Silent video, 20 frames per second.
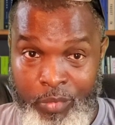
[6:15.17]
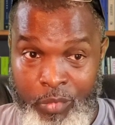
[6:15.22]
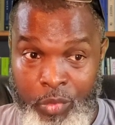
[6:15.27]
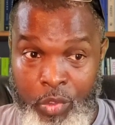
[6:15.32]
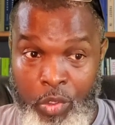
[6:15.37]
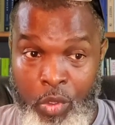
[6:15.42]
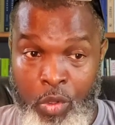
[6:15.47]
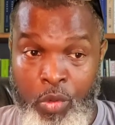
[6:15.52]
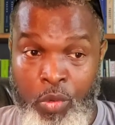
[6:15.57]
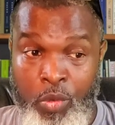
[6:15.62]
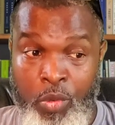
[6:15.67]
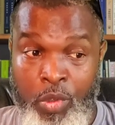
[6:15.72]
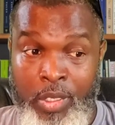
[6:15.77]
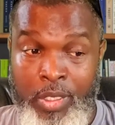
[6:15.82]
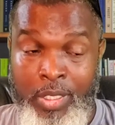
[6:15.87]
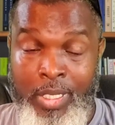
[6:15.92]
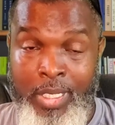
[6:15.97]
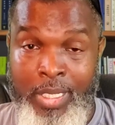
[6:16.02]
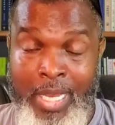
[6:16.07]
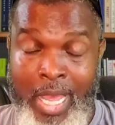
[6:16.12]
So
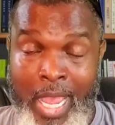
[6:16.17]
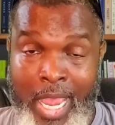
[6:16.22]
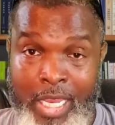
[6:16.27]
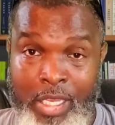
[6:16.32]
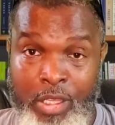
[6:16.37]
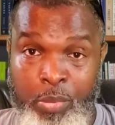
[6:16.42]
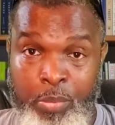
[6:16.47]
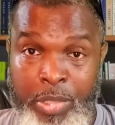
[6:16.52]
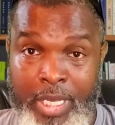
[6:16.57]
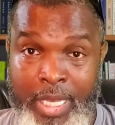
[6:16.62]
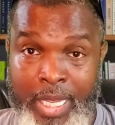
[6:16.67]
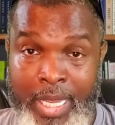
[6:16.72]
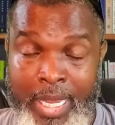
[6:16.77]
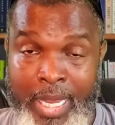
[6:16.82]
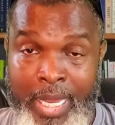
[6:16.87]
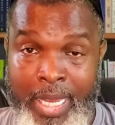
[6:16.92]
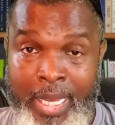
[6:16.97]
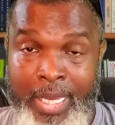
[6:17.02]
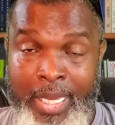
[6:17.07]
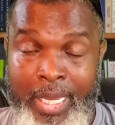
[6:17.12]
the 9th
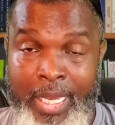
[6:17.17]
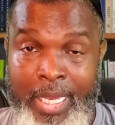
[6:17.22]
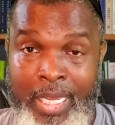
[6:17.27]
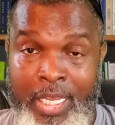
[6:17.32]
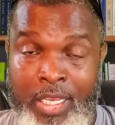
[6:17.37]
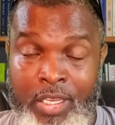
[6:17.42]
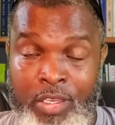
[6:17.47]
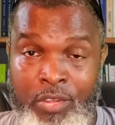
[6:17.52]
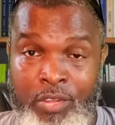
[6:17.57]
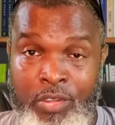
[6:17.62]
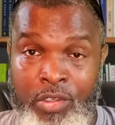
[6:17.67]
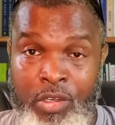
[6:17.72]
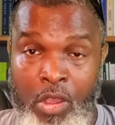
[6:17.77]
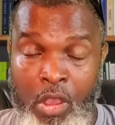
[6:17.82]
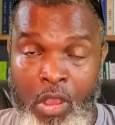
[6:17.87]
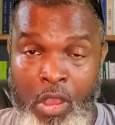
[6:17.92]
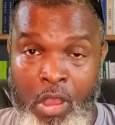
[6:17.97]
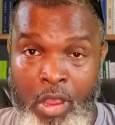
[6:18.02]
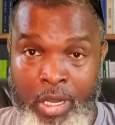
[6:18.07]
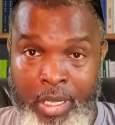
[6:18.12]
plague is
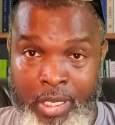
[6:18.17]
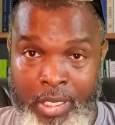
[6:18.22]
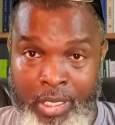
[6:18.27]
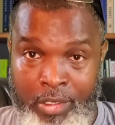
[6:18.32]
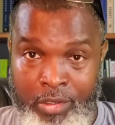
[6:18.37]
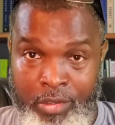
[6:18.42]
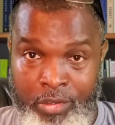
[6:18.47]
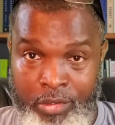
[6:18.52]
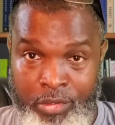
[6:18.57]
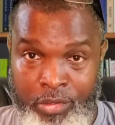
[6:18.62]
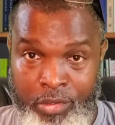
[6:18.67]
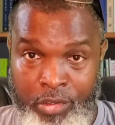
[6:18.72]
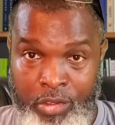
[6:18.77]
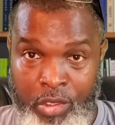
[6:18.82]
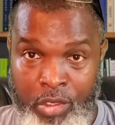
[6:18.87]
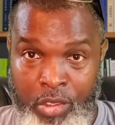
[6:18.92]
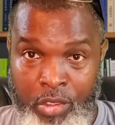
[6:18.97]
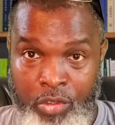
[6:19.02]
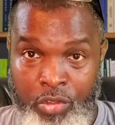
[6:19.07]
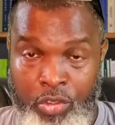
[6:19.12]
darkness.
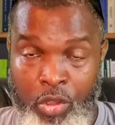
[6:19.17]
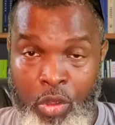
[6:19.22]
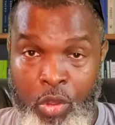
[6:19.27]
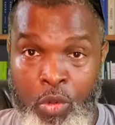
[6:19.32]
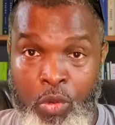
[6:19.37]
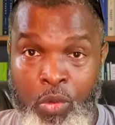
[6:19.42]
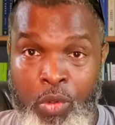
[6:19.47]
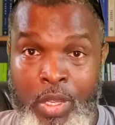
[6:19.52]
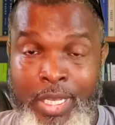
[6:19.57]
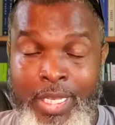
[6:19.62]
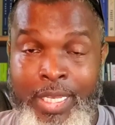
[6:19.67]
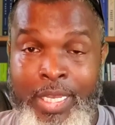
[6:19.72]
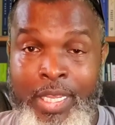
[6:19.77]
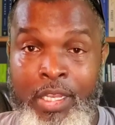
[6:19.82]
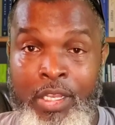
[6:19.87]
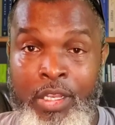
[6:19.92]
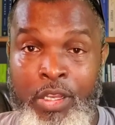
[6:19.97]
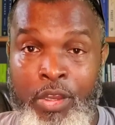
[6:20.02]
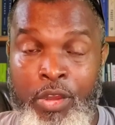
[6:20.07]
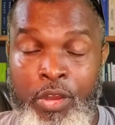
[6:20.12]
So
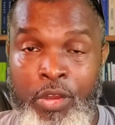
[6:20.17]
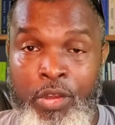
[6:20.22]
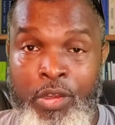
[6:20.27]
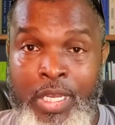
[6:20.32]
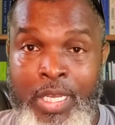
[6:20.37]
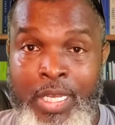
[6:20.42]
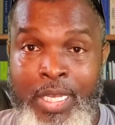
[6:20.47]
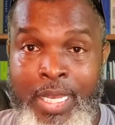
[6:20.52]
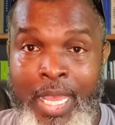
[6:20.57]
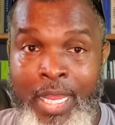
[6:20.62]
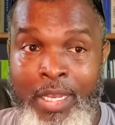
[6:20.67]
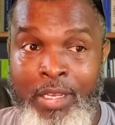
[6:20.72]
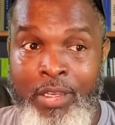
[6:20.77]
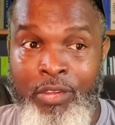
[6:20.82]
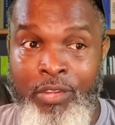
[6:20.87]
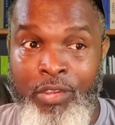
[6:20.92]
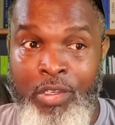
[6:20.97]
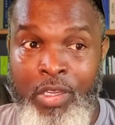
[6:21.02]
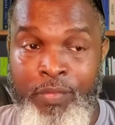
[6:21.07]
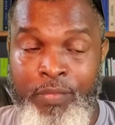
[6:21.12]
they're learning that
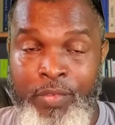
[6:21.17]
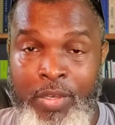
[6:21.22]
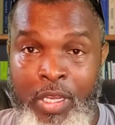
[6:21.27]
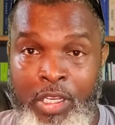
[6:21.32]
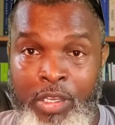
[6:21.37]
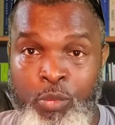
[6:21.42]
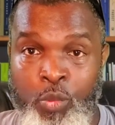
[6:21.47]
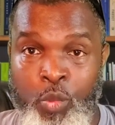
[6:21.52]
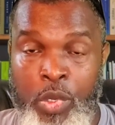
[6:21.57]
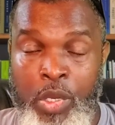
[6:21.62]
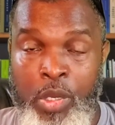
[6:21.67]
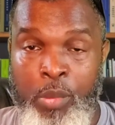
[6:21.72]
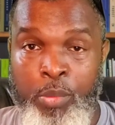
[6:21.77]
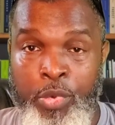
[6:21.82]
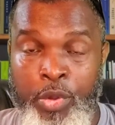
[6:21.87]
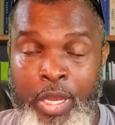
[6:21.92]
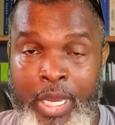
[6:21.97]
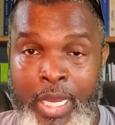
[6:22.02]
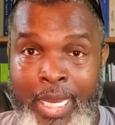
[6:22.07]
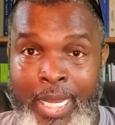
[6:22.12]
the stuff that we're
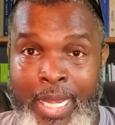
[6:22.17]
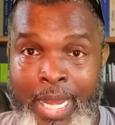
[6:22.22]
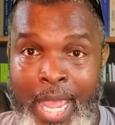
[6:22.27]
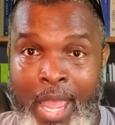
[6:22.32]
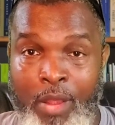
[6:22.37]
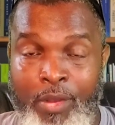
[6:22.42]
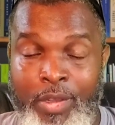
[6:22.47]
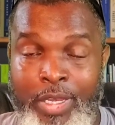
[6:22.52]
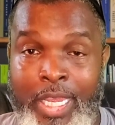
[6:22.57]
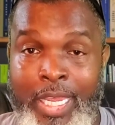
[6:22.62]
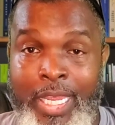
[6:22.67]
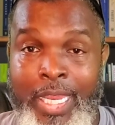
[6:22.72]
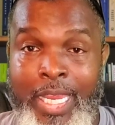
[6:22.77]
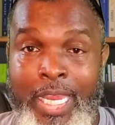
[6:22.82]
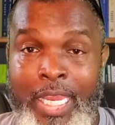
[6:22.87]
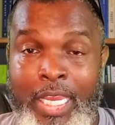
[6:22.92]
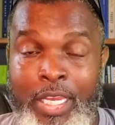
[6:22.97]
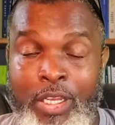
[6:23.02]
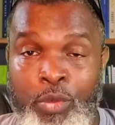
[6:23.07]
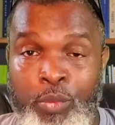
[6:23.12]
bringing out, they're
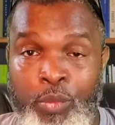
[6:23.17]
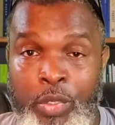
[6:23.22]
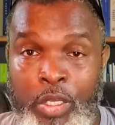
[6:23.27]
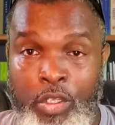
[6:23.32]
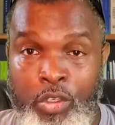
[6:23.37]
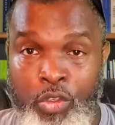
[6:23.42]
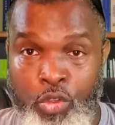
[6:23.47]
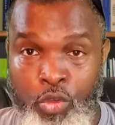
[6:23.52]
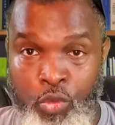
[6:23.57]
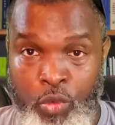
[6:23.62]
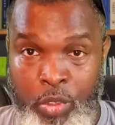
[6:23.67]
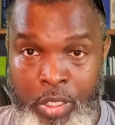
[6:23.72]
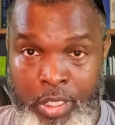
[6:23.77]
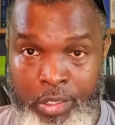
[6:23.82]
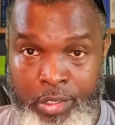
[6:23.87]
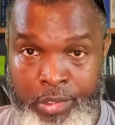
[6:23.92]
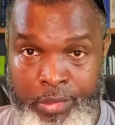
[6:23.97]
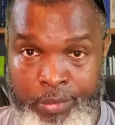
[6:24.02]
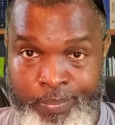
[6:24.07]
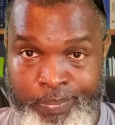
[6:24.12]
ignorant to
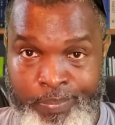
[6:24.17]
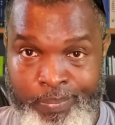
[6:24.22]
it.